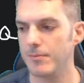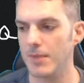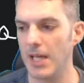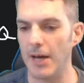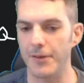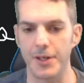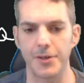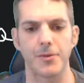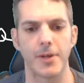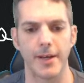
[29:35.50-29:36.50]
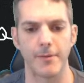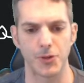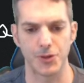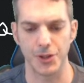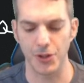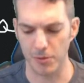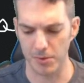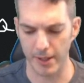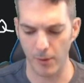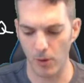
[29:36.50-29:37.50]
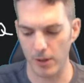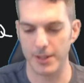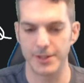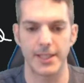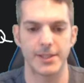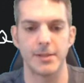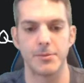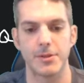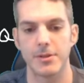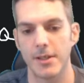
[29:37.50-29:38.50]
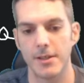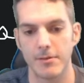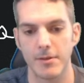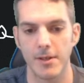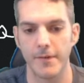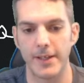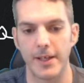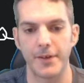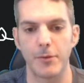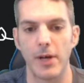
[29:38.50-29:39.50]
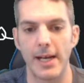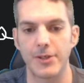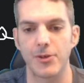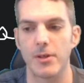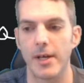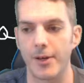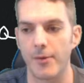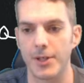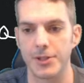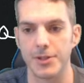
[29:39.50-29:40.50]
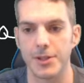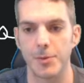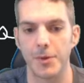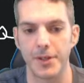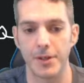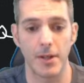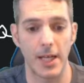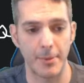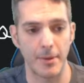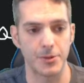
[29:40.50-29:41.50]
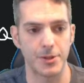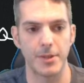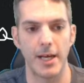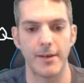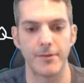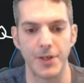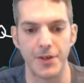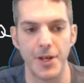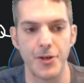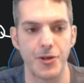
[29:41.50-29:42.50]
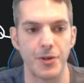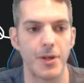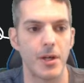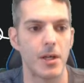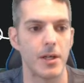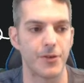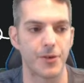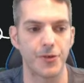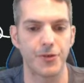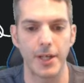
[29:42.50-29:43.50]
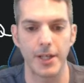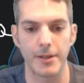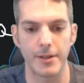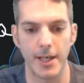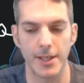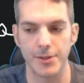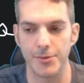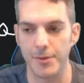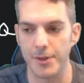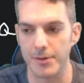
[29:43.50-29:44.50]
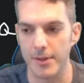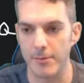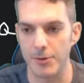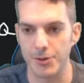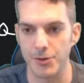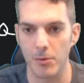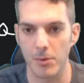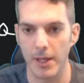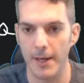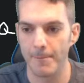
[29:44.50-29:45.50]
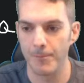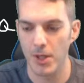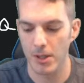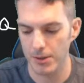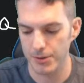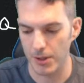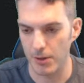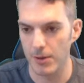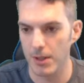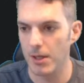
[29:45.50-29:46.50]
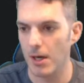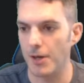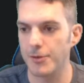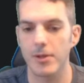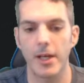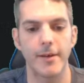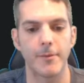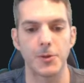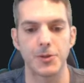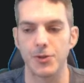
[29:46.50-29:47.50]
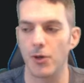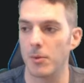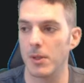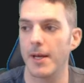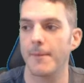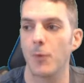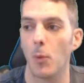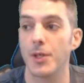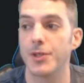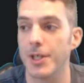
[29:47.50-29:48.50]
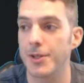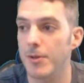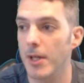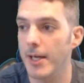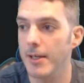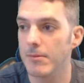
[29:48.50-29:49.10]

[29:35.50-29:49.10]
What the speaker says: how the underlay versus the overlay work, because that seems, I think will answer a lot of questions. That's one thing that a lot of people seem to have contention, is understanding the concept of underlay versus overlay. So underlay versus overlay. What is the underlay?